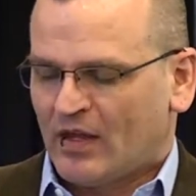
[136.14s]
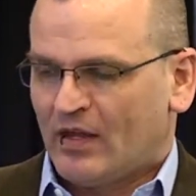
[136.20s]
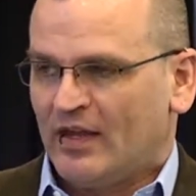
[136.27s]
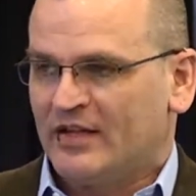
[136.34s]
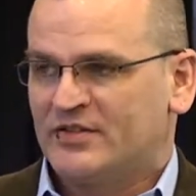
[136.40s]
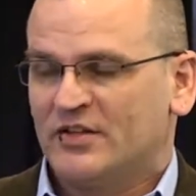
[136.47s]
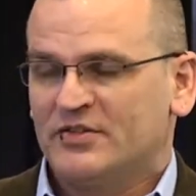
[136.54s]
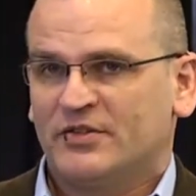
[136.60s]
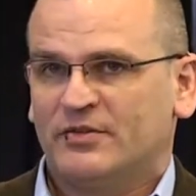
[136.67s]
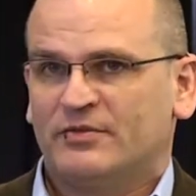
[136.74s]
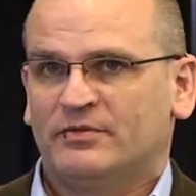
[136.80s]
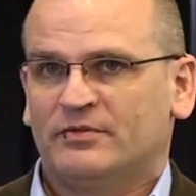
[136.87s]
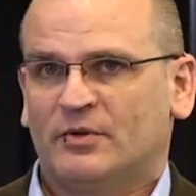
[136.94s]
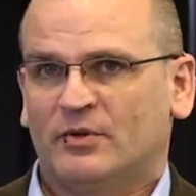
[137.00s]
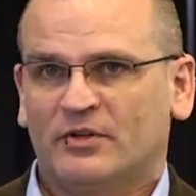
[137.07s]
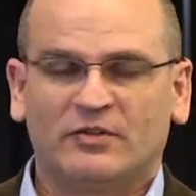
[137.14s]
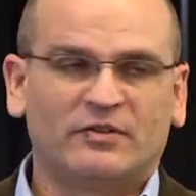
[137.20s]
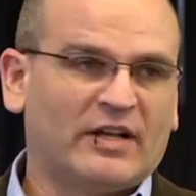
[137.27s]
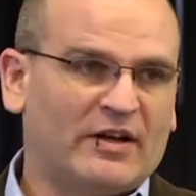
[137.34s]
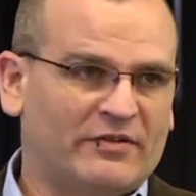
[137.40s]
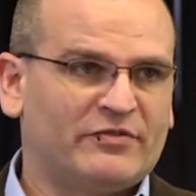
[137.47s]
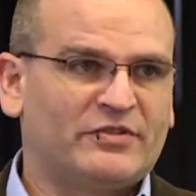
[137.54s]
It's also, Oracle
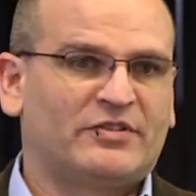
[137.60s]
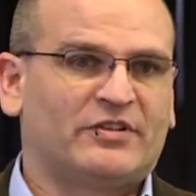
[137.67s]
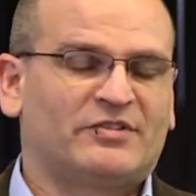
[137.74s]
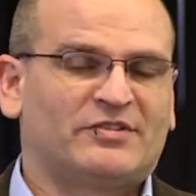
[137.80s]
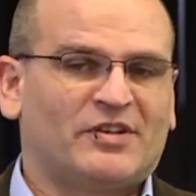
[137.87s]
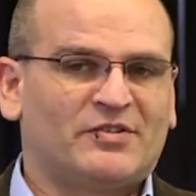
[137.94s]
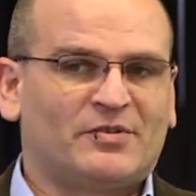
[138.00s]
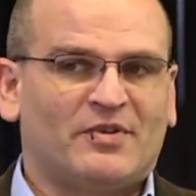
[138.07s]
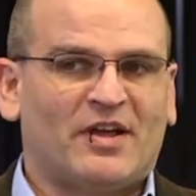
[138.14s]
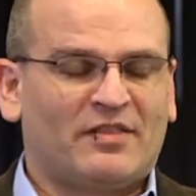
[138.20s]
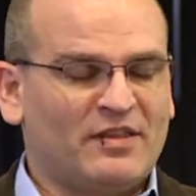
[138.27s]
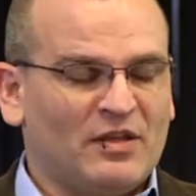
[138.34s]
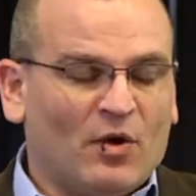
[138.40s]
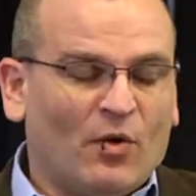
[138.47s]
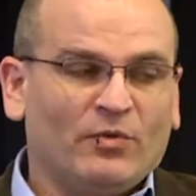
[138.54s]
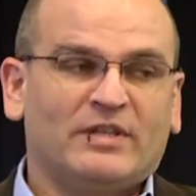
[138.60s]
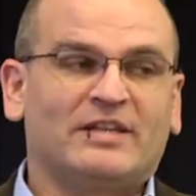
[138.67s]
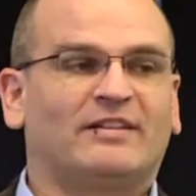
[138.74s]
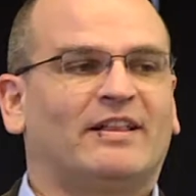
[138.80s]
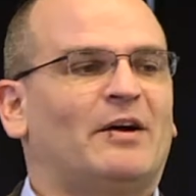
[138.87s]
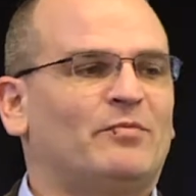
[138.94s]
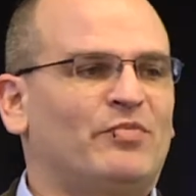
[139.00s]
Cloud Infrastructure is also not the only
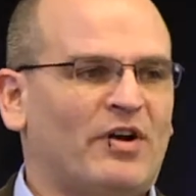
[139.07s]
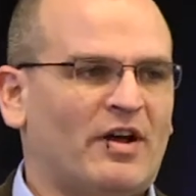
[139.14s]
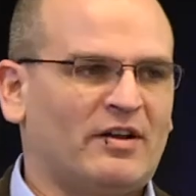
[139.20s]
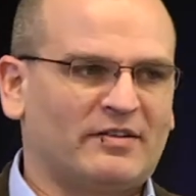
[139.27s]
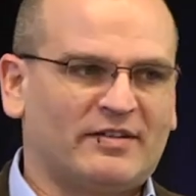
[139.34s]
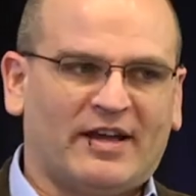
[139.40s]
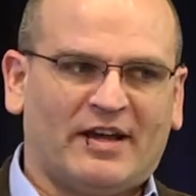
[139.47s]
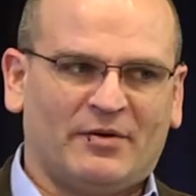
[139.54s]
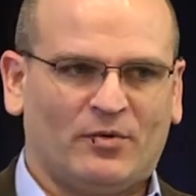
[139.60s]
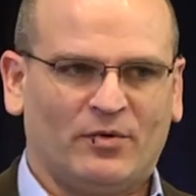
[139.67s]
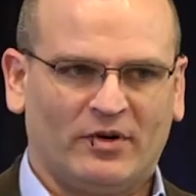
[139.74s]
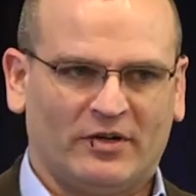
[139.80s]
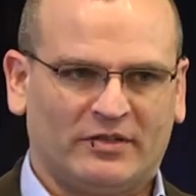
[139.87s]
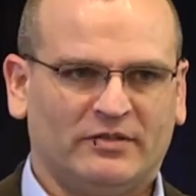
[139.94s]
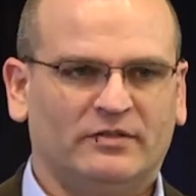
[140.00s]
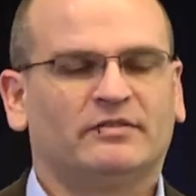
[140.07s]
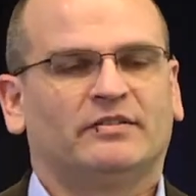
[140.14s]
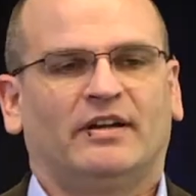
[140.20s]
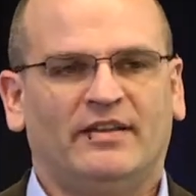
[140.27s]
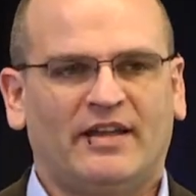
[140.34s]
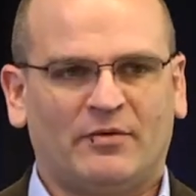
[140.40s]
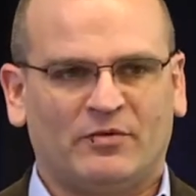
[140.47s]
cloud product at Oracle,
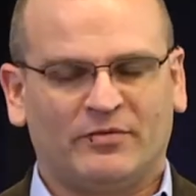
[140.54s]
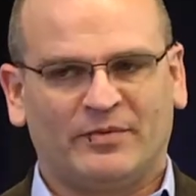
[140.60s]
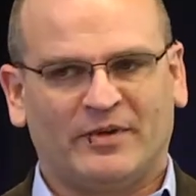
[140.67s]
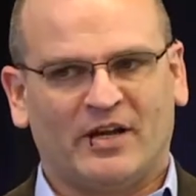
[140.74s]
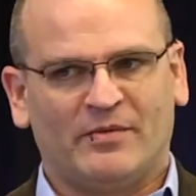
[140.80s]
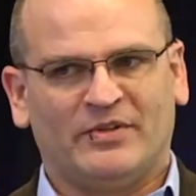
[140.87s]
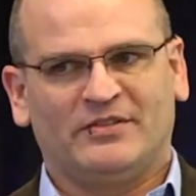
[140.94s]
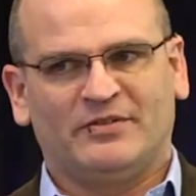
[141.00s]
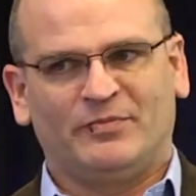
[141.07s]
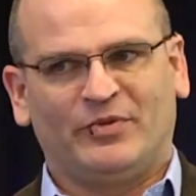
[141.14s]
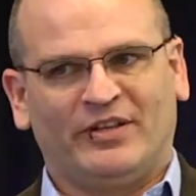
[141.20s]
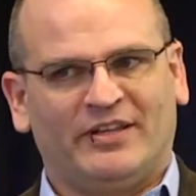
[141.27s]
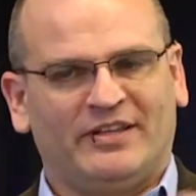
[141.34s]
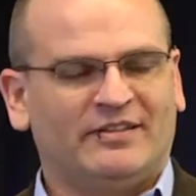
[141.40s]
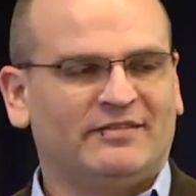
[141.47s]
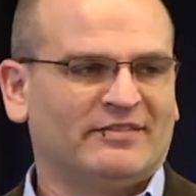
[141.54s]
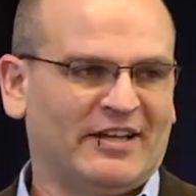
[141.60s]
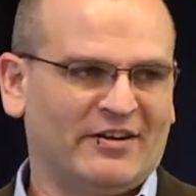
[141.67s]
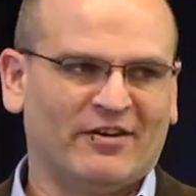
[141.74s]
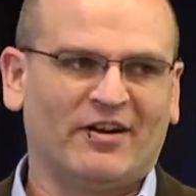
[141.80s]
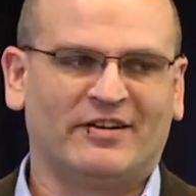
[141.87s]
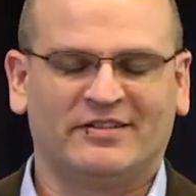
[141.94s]
and that will come into play
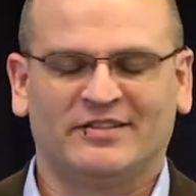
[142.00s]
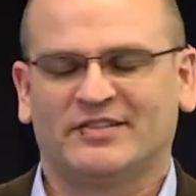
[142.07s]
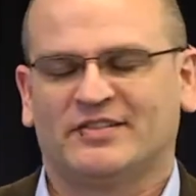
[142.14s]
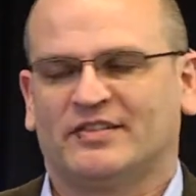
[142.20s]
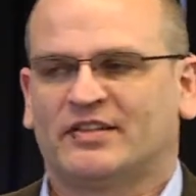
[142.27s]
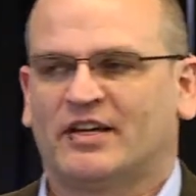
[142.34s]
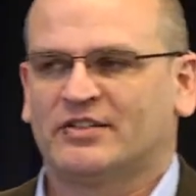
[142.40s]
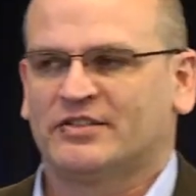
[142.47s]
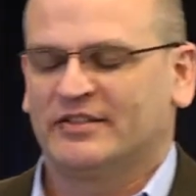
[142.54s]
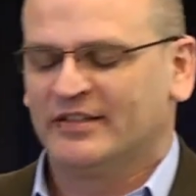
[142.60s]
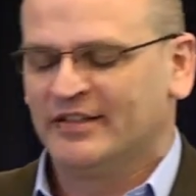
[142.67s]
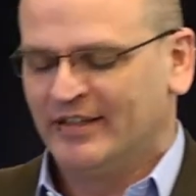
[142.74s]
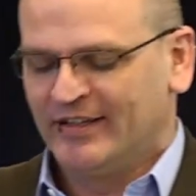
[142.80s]
later on in this discussion.